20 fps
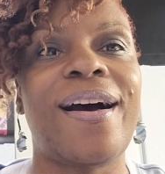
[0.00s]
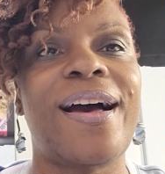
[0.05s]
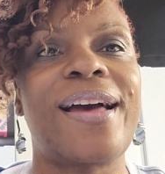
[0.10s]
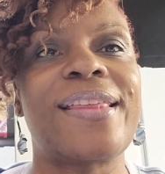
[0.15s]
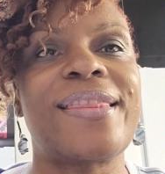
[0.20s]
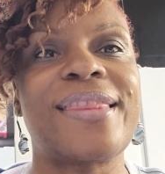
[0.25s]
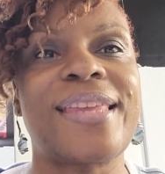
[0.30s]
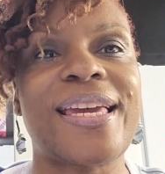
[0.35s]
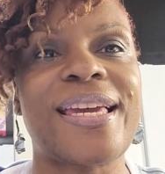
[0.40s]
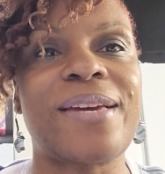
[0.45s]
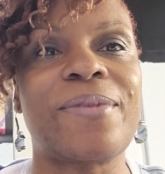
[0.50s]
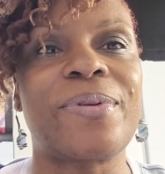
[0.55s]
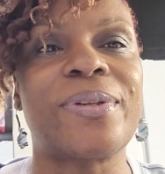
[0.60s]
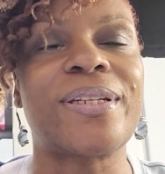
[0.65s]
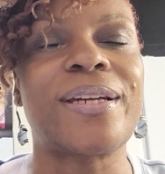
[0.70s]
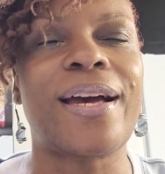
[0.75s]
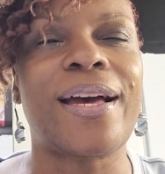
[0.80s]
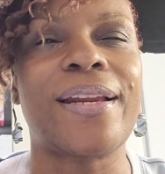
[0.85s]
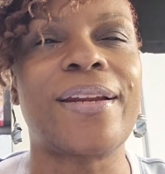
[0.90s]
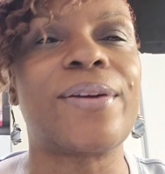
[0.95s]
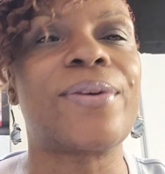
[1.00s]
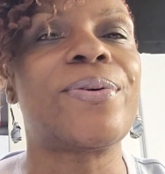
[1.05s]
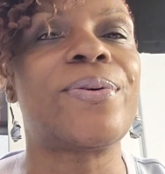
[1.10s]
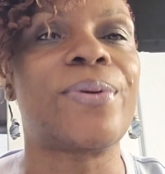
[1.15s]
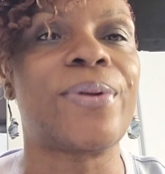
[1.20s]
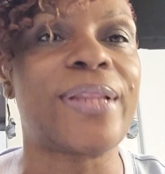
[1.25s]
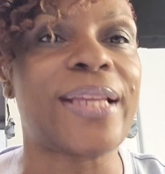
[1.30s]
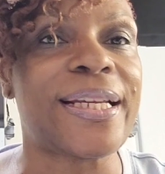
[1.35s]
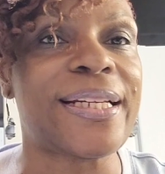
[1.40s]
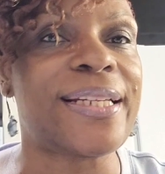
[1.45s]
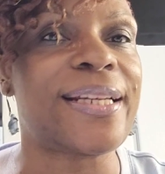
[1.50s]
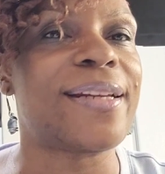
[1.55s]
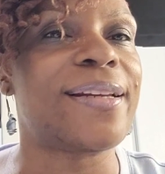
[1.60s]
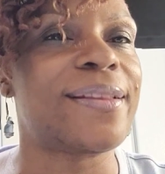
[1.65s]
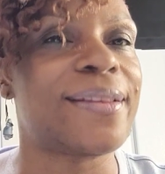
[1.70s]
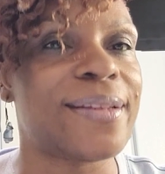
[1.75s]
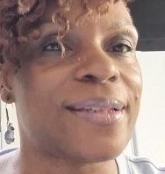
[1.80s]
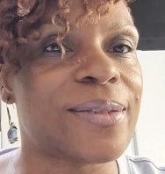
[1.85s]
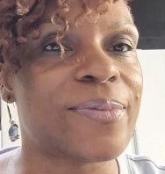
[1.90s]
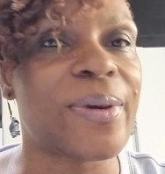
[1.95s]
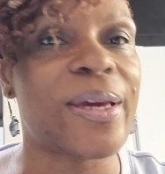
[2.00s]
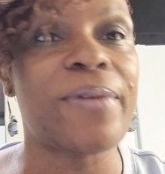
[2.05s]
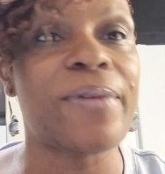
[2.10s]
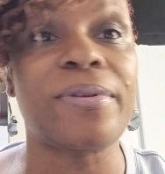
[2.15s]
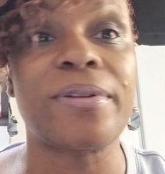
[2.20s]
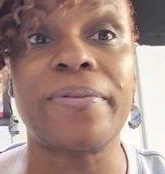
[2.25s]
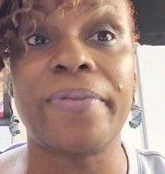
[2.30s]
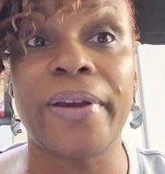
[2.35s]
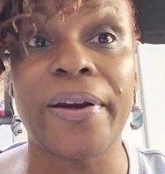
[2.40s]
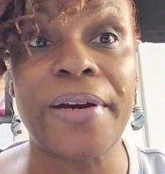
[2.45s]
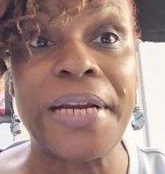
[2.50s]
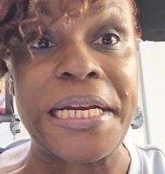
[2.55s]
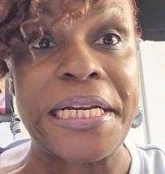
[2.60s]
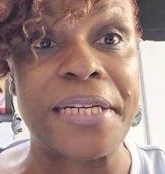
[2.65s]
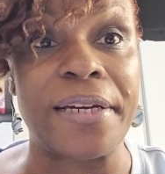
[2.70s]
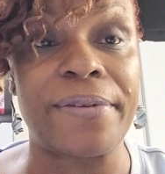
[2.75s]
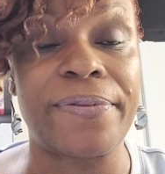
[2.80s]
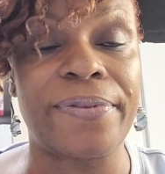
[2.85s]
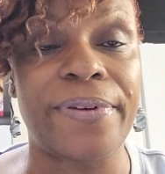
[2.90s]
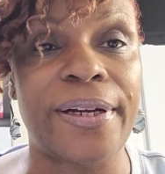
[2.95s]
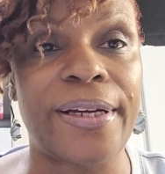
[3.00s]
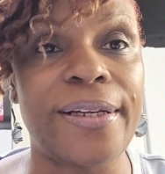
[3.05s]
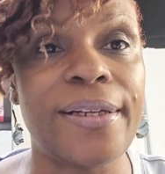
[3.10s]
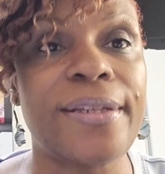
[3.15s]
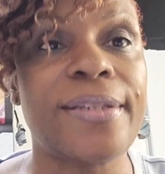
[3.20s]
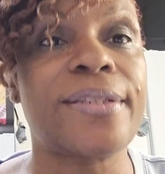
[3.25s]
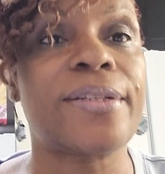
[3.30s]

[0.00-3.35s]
I think it was kind of cool they did it this way. It was very different.